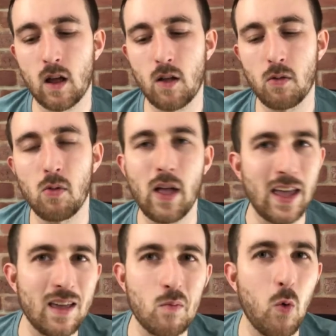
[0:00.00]

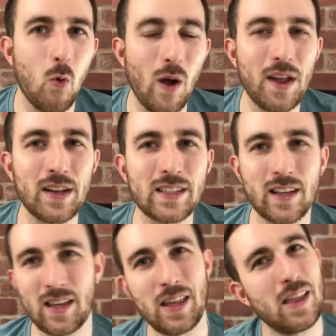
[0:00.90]
lame ways.
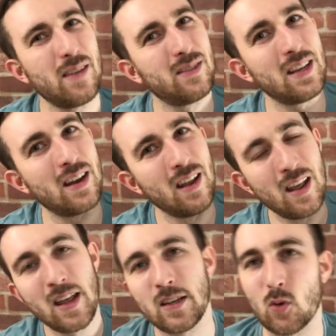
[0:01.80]
Like he lifted
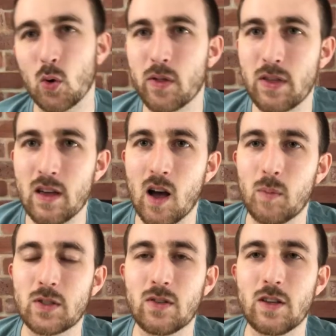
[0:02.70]
Dorothy
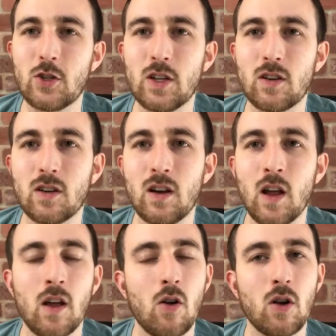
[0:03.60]
up so that she could
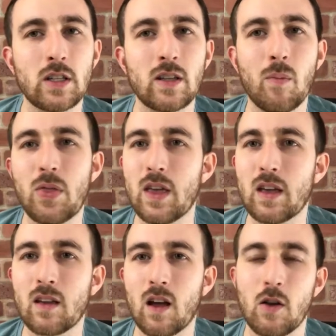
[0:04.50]
hook
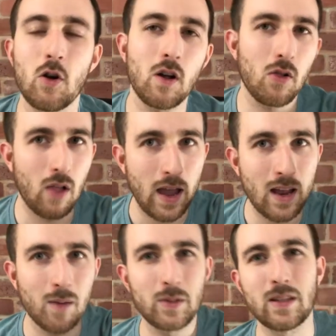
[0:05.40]
a light
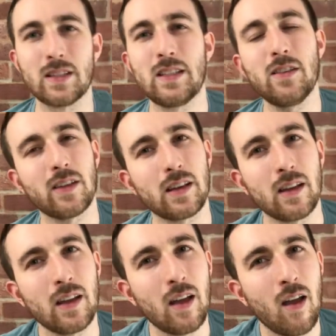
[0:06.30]
up to the ceiling.
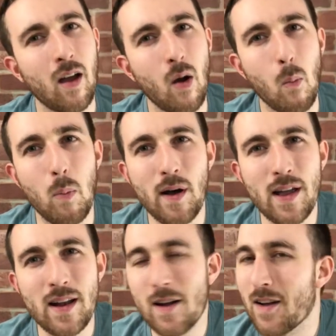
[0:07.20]

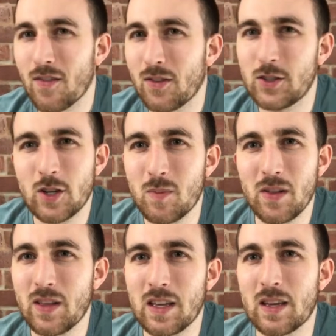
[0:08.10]
But
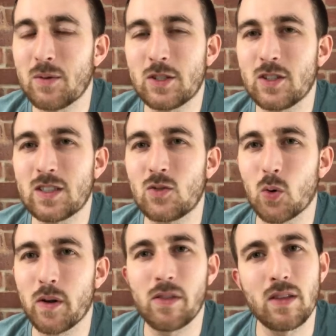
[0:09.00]
legitimately, it was just
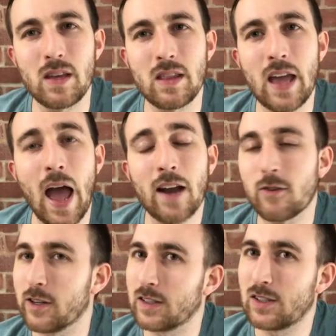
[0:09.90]
Dorothy, the
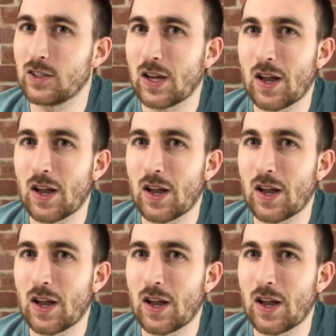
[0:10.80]
actress,